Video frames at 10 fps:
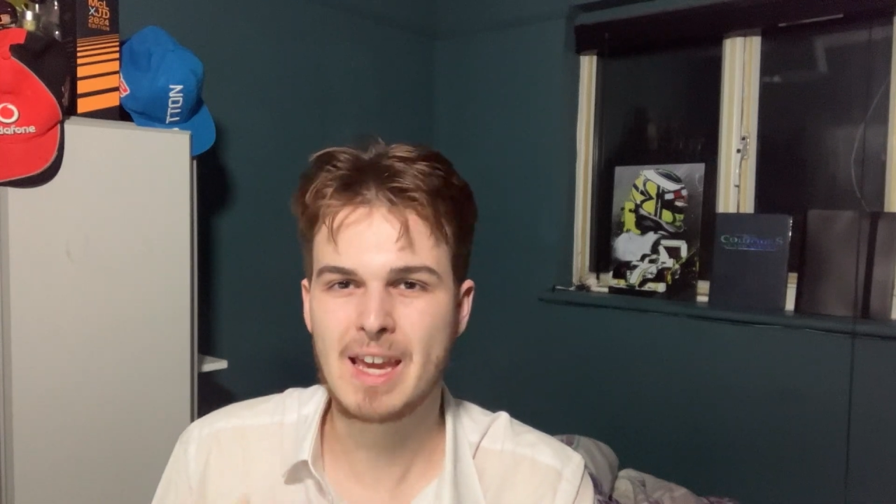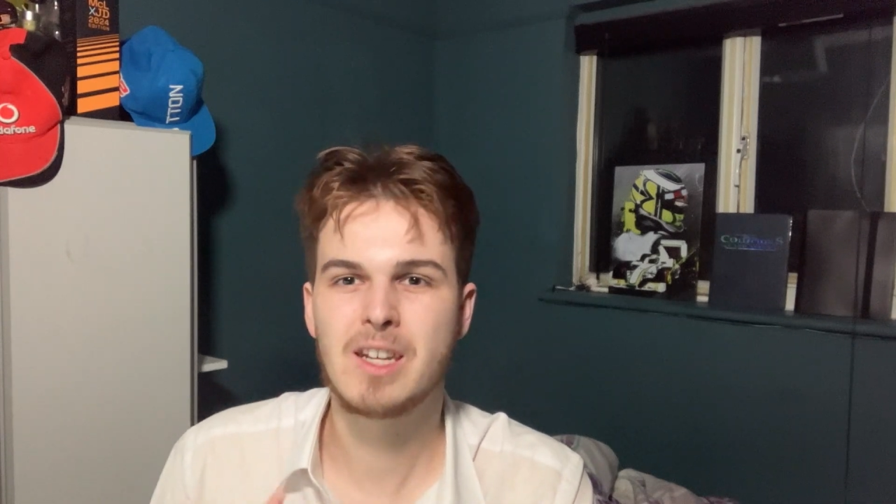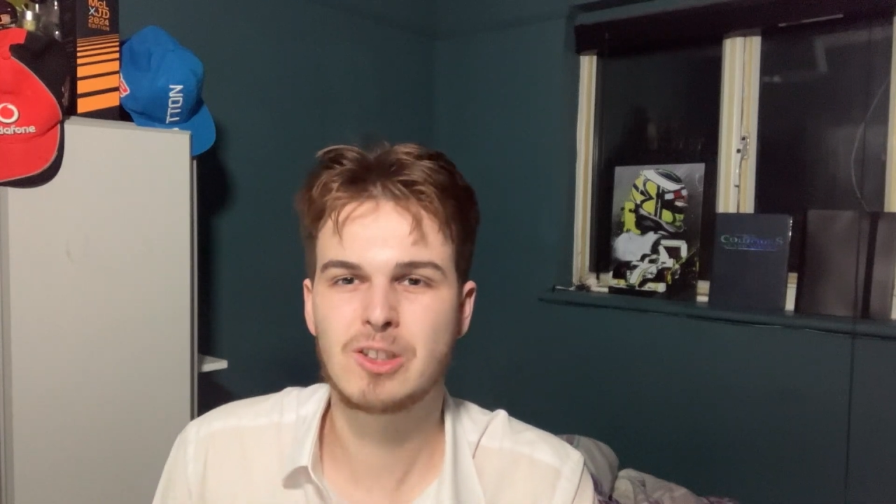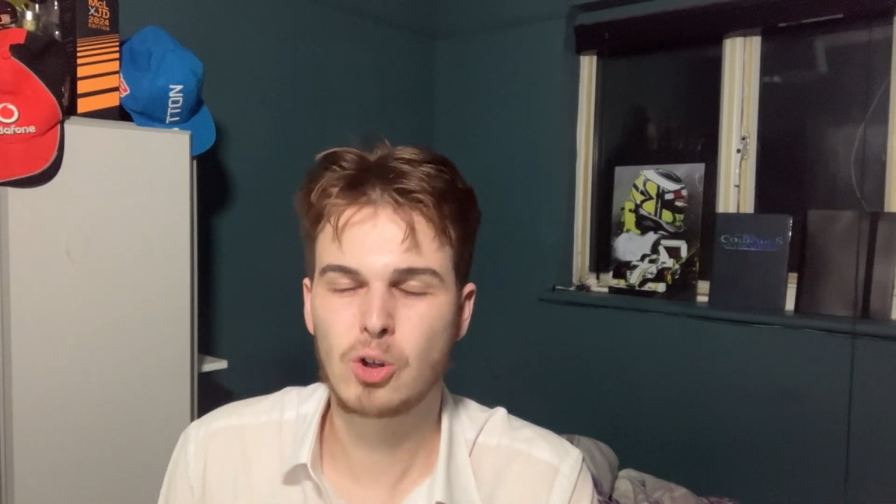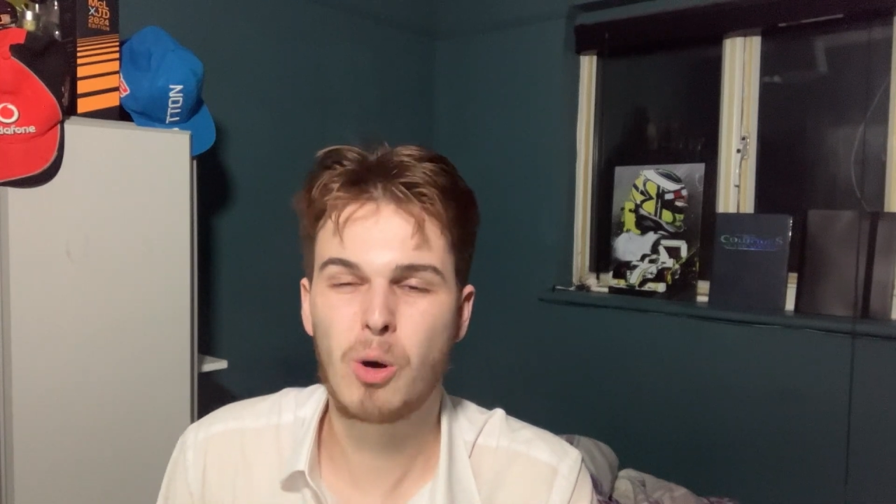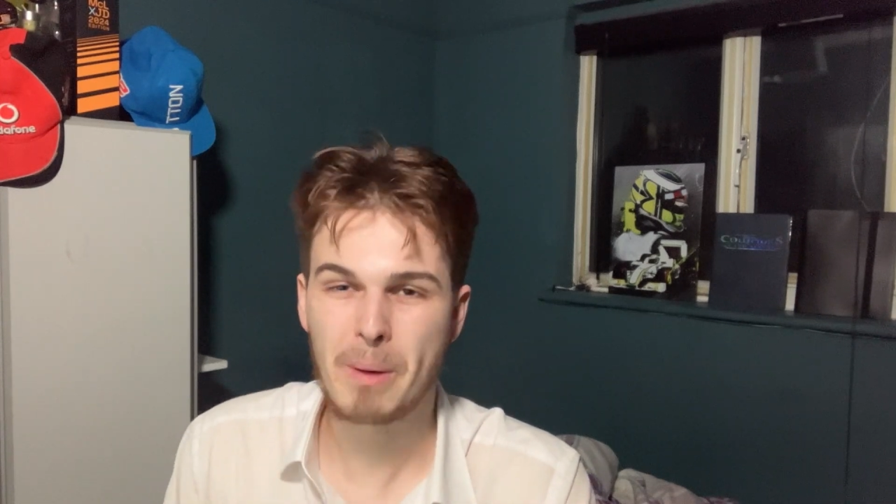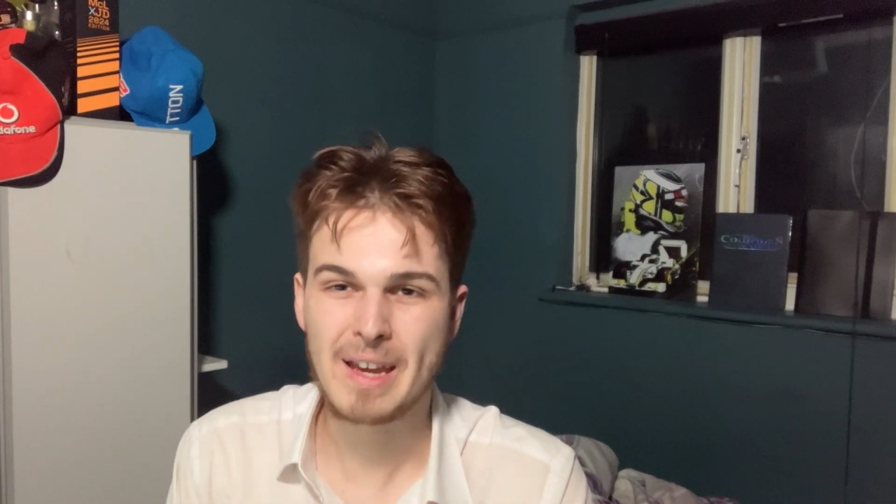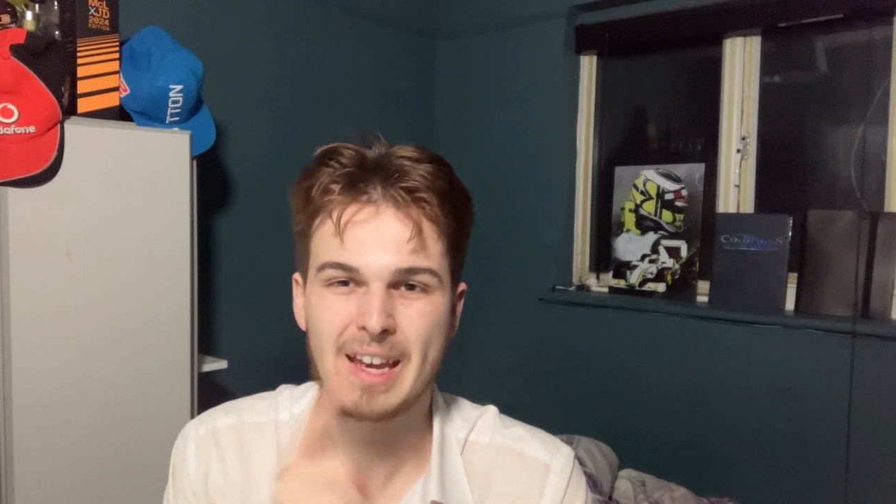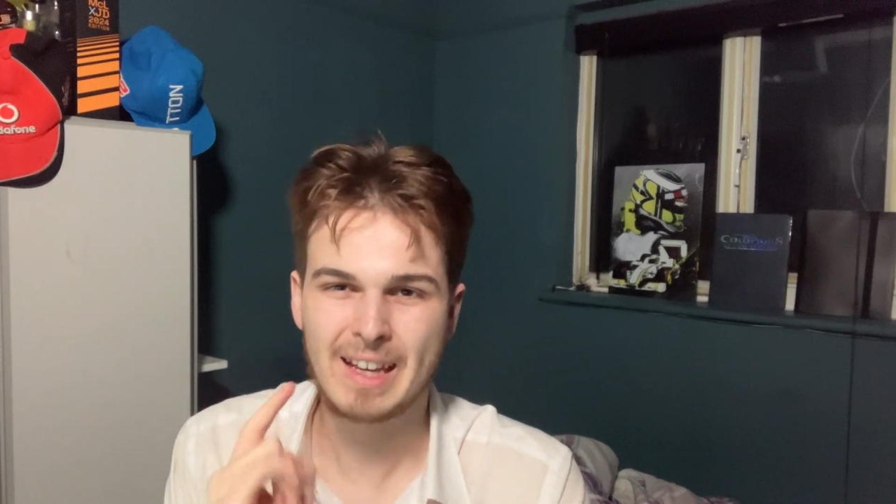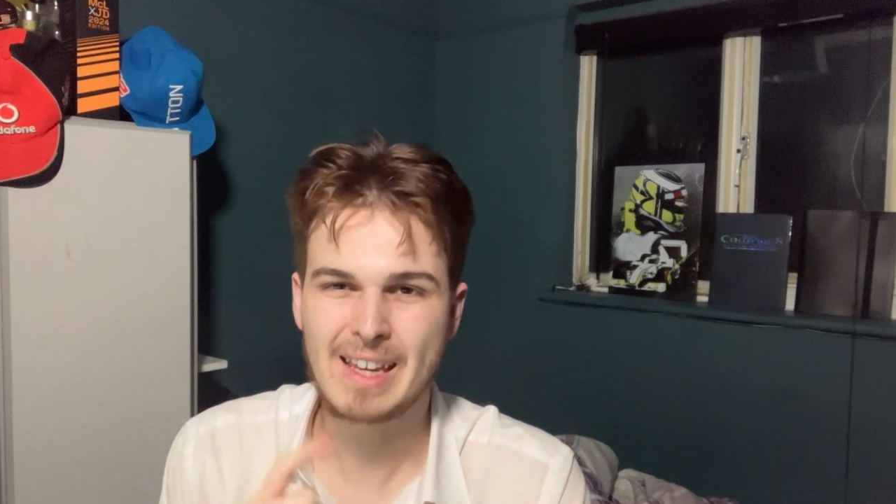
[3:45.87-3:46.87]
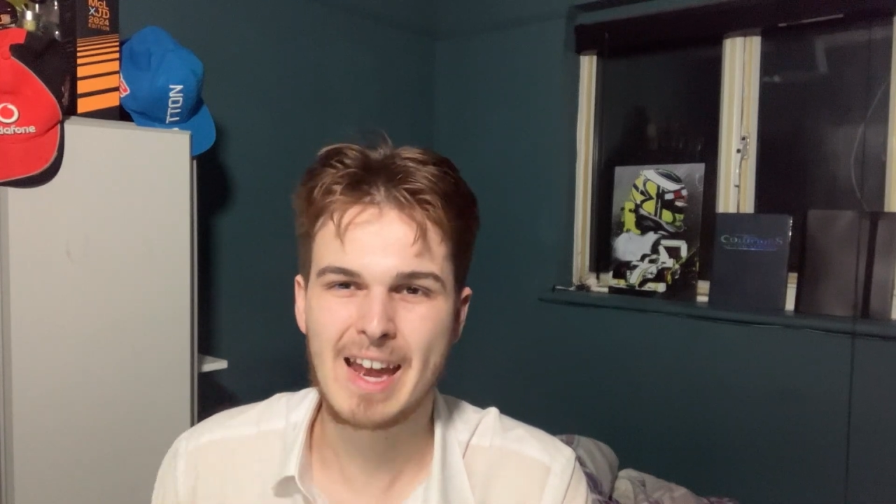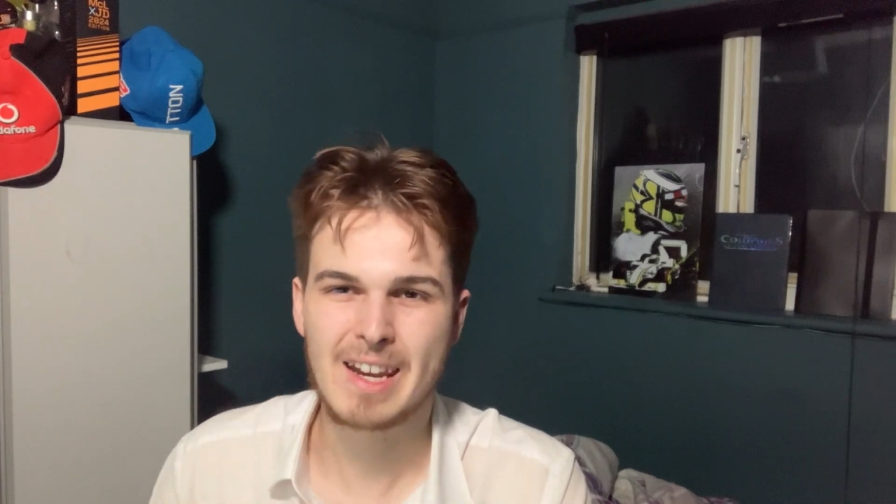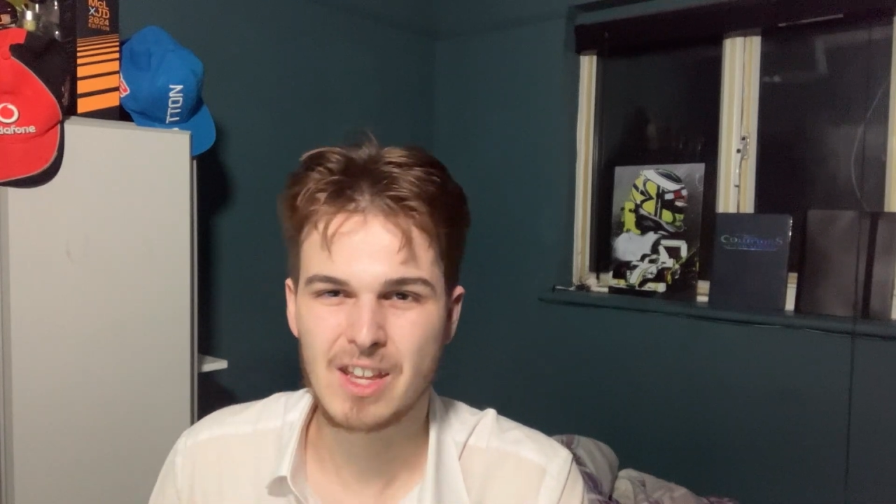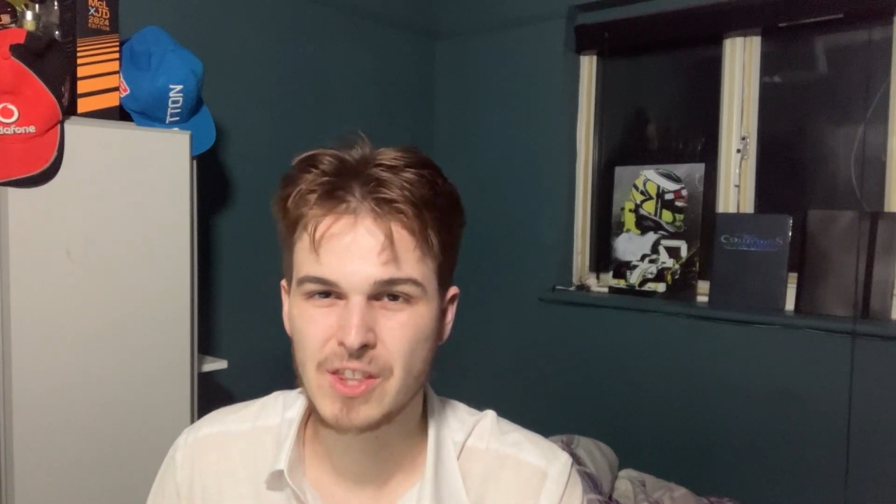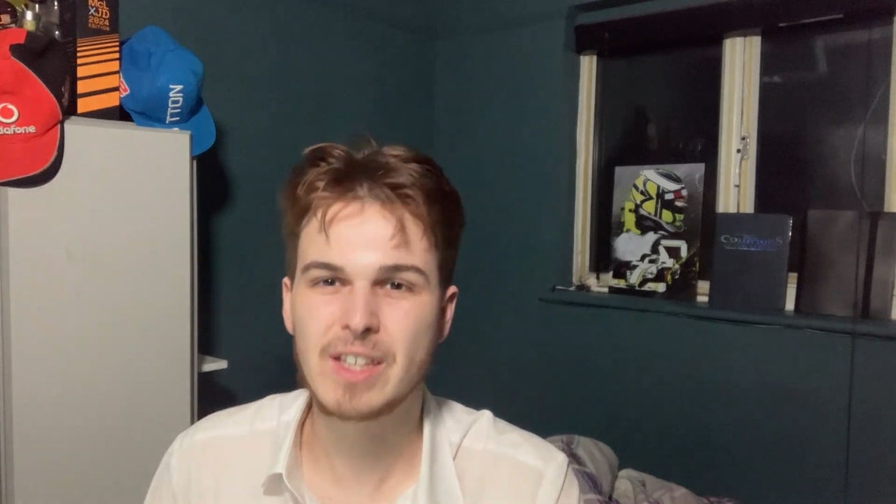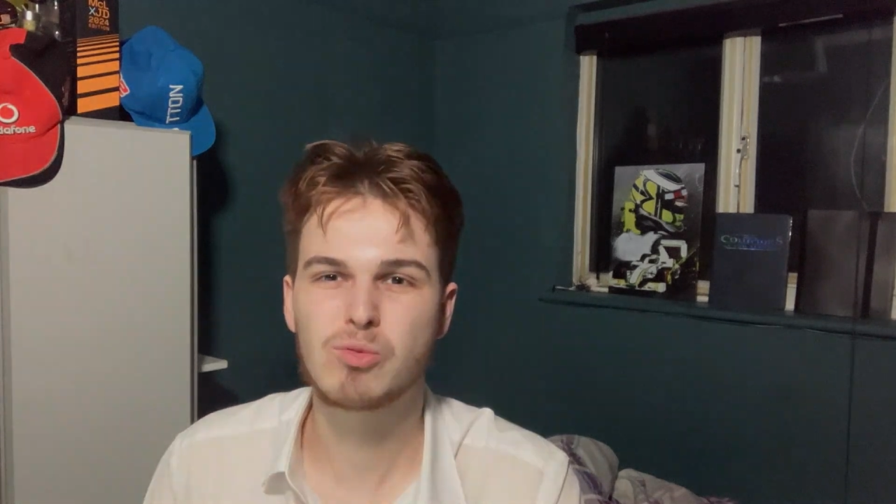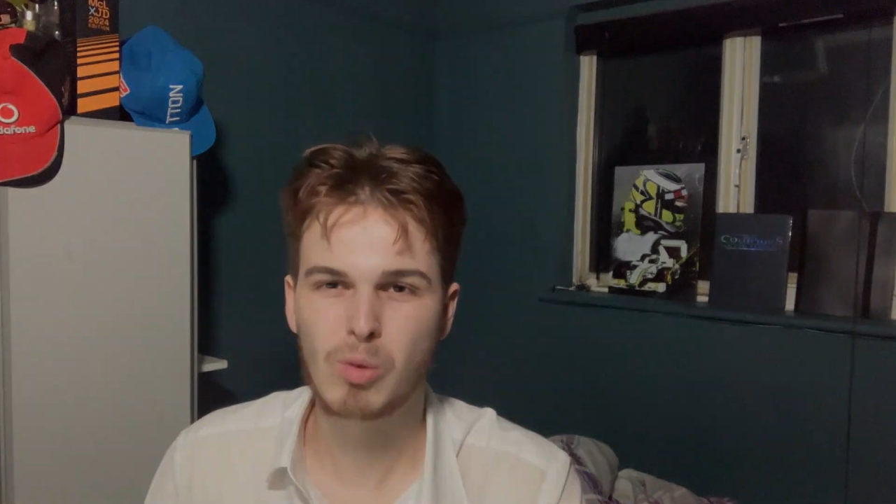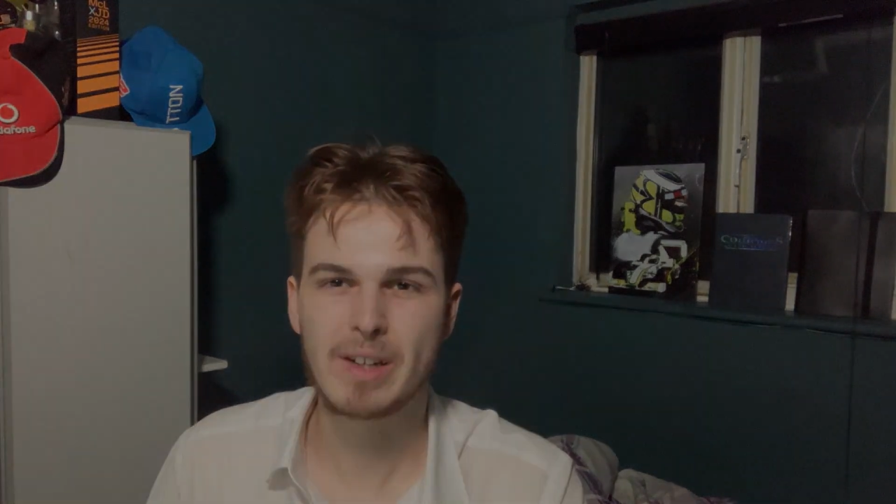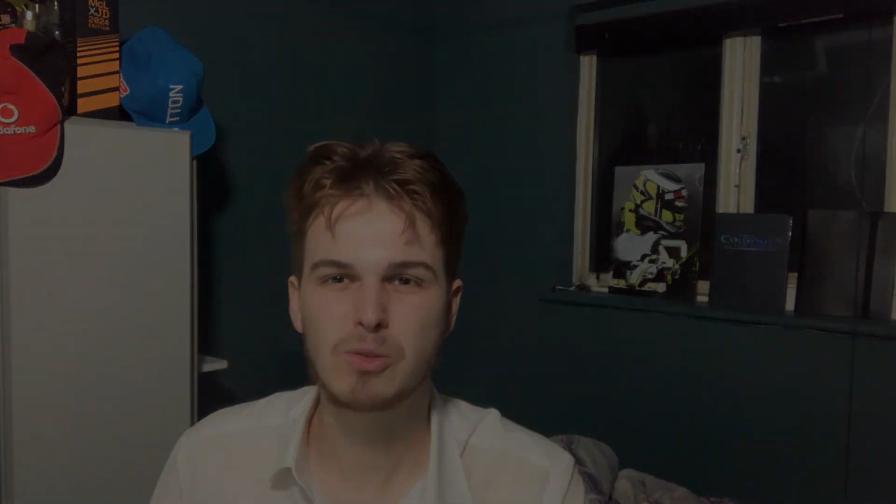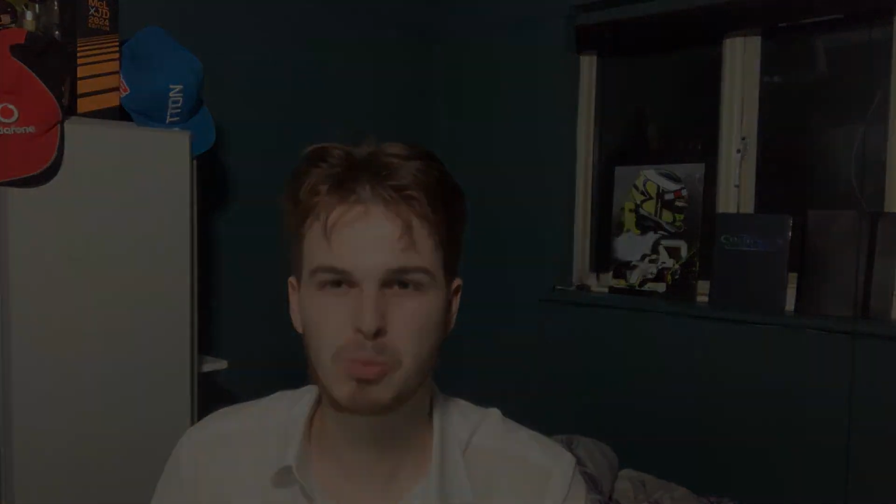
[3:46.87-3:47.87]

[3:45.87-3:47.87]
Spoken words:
in the top 8 again this race